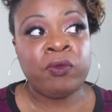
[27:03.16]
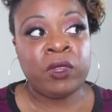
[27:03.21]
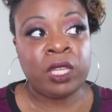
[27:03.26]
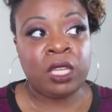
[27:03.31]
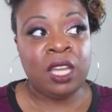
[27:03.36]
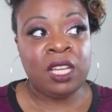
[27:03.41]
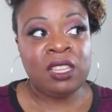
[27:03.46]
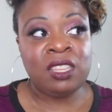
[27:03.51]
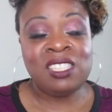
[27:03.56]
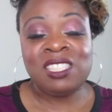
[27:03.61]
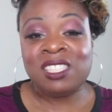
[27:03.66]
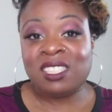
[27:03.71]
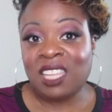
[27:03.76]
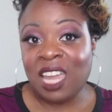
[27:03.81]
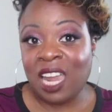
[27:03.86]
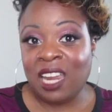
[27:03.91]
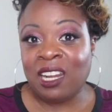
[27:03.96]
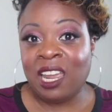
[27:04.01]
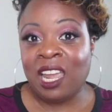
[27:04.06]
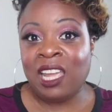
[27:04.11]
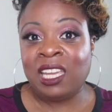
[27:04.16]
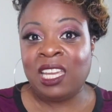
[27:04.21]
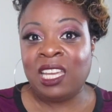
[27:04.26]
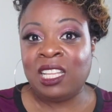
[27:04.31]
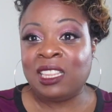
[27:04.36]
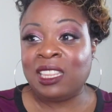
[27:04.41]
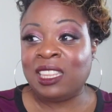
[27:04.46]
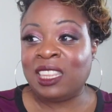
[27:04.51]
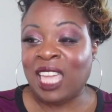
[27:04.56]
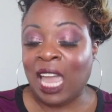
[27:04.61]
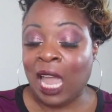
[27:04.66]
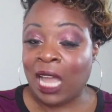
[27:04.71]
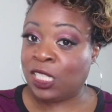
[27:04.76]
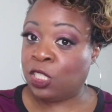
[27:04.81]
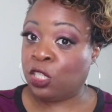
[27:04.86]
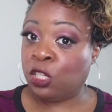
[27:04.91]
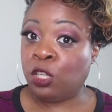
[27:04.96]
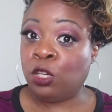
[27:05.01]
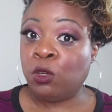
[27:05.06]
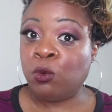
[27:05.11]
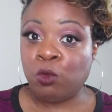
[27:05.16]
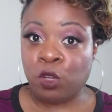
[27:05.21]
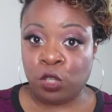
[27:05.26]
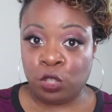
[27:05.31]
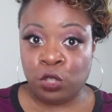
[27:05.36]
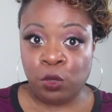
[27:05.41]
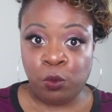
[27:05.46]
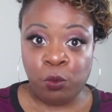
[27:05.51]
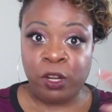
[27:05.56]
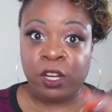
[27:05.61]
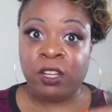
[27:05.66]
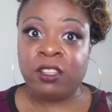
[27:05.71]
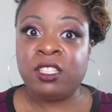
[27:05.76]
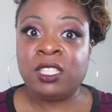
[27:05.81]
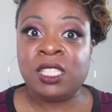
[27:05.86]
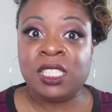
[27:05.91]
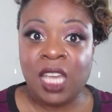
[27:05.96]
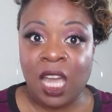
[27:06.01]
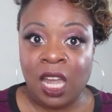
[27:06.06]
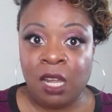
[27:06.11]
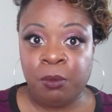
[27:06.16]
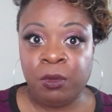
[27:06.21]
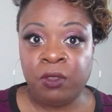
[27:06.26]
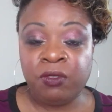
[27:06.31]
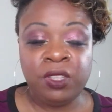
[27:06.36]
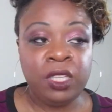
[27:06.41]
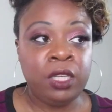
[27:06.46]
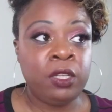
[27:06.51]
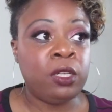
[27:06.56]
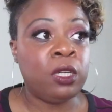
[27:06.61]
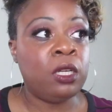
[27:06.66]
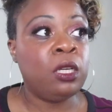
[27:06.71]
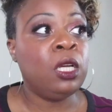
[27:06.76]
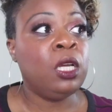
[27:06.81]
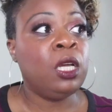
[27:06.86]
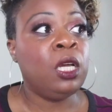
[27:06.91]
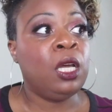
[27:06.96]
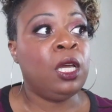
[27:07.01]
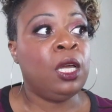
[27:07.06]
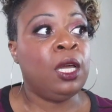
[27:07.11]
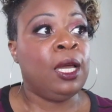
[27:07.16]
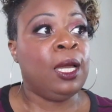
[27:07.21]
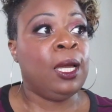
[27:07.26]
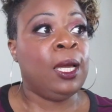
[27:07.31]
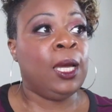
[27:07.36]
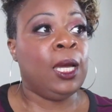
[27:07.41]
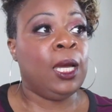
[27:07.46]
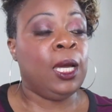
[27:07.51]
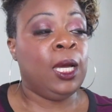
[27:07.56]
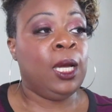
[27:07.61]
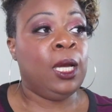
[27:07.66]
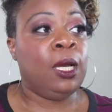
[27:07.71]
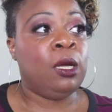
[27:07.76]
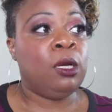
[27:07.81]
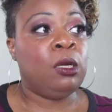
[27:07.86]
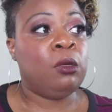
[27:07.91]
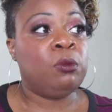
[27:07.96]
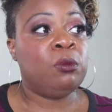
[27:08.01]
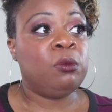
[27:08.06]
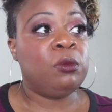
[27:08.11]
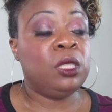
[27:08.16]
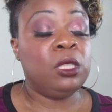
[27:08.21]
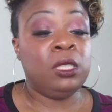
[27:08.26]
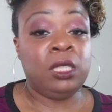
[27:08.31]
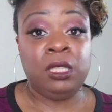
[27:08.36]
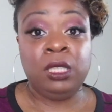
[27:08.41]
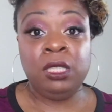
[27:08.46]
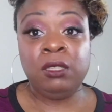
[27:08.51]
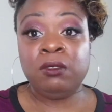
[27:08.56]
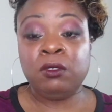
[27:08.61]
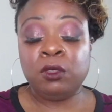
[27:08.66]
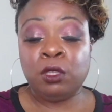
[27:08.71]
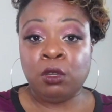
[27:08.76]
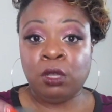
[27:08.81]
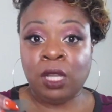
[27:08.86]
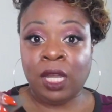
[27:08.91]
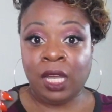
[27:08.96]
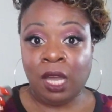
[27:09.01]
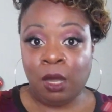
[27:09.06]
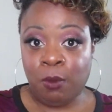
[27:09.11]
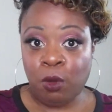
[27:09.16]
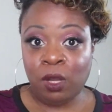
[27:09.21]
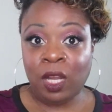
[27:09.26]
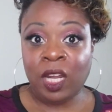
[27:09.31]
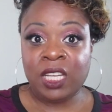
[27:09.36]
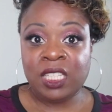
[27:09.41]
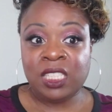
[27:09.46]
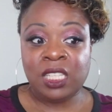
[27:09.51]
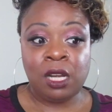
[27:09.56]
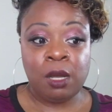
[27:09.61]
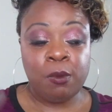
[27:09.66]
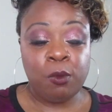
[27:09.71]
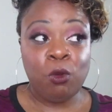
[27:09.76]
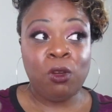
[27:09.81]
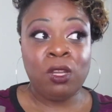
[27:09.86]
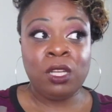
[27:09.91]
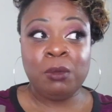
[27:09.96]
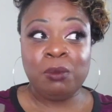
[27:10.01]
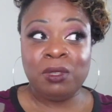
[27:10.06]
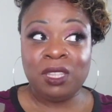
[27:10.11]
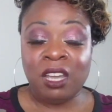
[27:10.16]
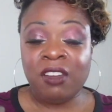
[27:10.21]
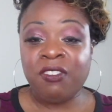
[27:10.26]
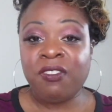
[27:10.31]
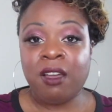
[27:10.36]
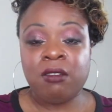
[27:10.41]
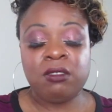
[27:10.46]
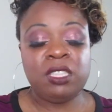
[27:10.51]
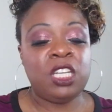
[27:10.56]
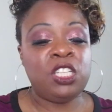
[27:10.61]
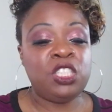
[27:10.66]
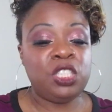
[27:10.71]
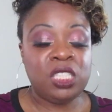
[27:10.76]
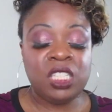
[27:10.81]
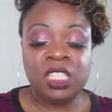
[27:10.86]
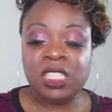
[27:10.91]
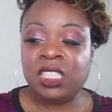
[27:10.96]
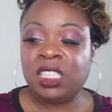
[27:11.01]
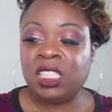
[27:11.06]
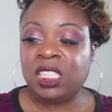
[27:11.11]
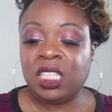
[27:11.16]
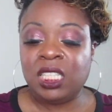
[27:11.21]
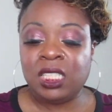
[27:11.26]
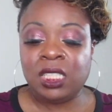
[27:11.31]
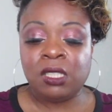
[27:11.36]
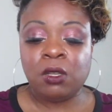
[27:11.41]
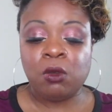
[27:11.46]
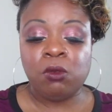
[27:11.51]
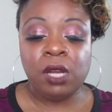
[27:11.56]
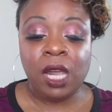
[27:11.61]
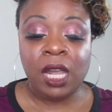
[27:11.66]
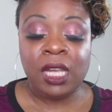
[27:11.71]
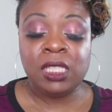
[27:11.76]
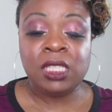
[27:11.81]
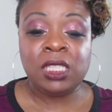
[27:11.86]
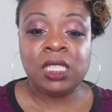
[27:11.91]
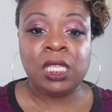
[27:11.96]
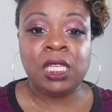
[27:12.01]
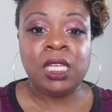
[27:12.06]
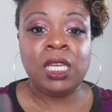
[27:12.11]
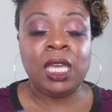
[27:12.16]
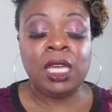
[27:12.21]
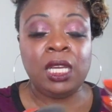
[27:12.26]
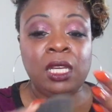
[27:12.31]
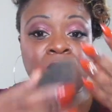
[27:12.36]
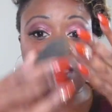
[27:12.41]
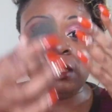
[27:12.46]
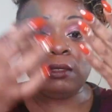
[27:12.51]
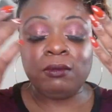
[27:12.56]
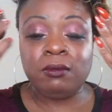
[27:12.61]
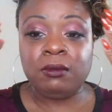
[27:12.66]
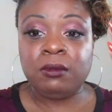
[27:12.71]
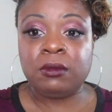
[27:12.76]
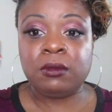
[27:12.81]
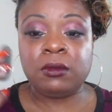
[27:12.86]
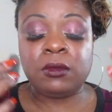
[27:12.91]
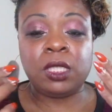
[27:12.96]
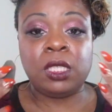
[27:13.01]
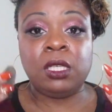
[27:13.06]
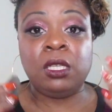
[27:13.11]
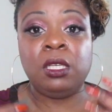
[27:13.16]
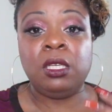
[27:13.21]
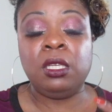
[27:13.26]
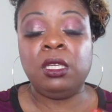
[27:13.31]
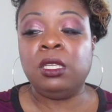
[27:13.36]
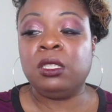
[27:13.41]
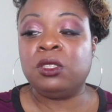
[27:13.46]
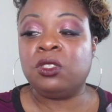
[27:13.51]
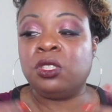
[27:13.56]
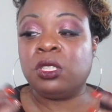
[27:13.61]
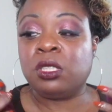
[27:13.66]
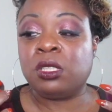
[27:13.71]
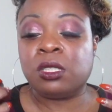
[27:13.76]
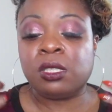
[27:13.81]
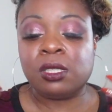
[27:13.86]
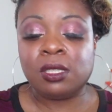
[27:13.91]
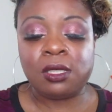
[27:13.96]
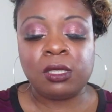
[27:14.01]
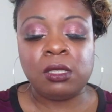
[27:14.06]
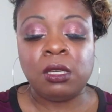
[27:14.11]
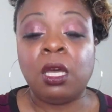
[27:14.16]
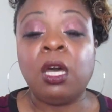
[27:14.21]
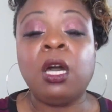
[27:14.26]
like the Stay Naked. That's a good one to wear this time of year. Even though like I said, I'm oily, but that foundation, it sits so nicely, and it just